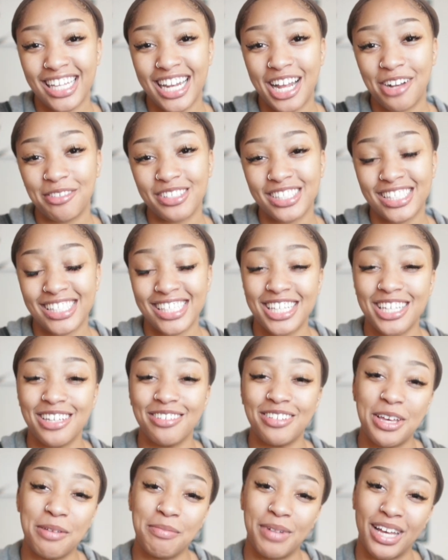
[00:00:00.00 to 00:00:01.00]
and I will see
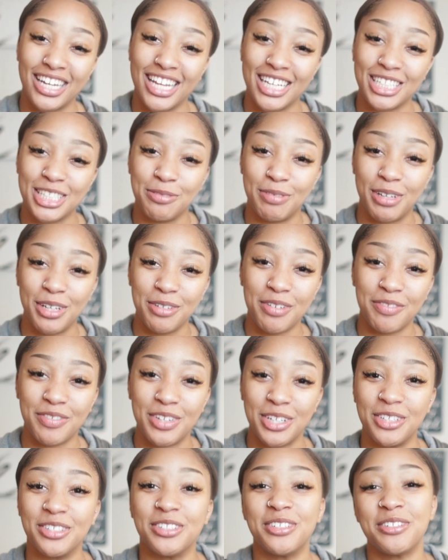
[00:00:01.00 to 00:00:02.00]
you in my next wig
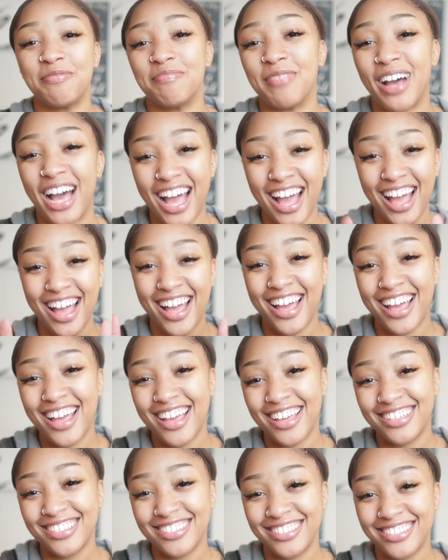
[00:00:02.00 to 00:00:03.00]
review.
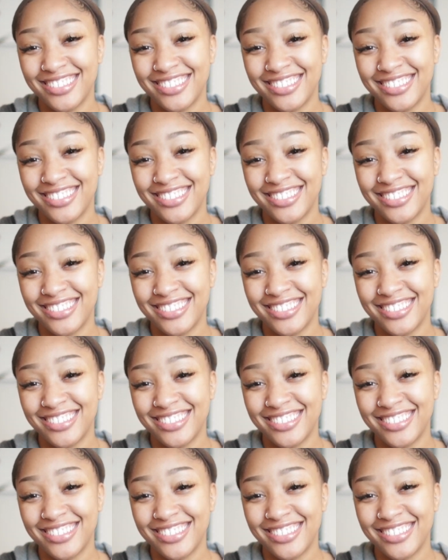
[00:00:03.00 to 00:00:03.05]
Bye!